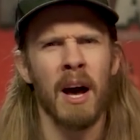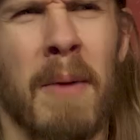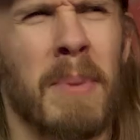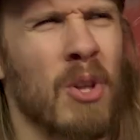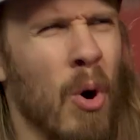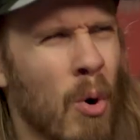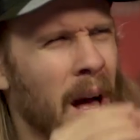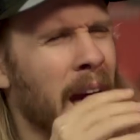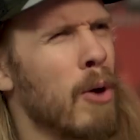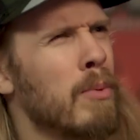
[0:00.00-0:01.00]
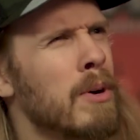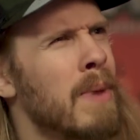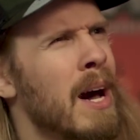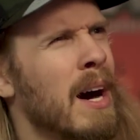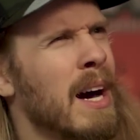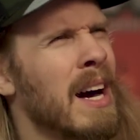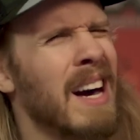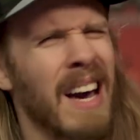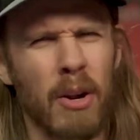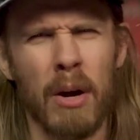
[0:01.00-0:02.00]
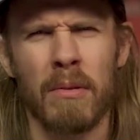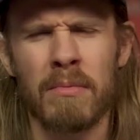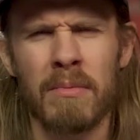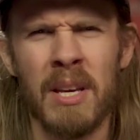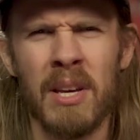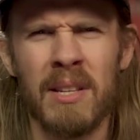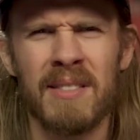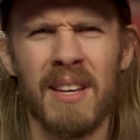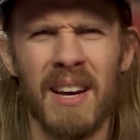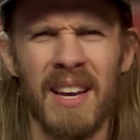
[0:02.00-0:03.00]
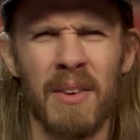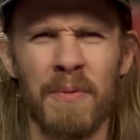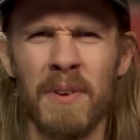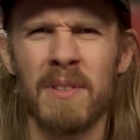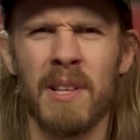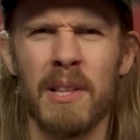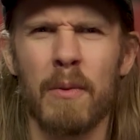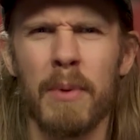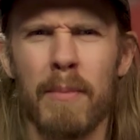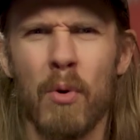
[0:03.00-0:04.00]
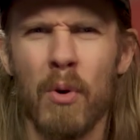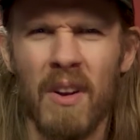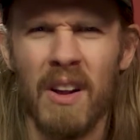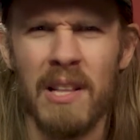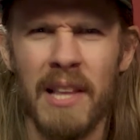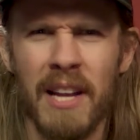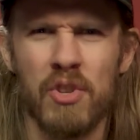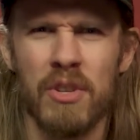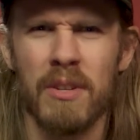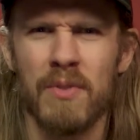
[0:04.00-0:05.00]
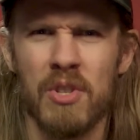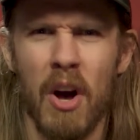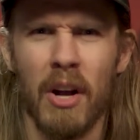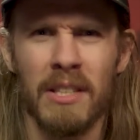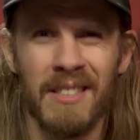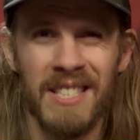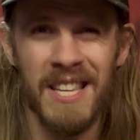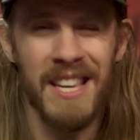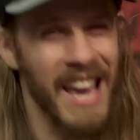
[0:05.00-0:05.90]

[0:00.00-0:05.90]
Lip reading: But the whole album, I don't know. It feels a little bit more collection of songsy,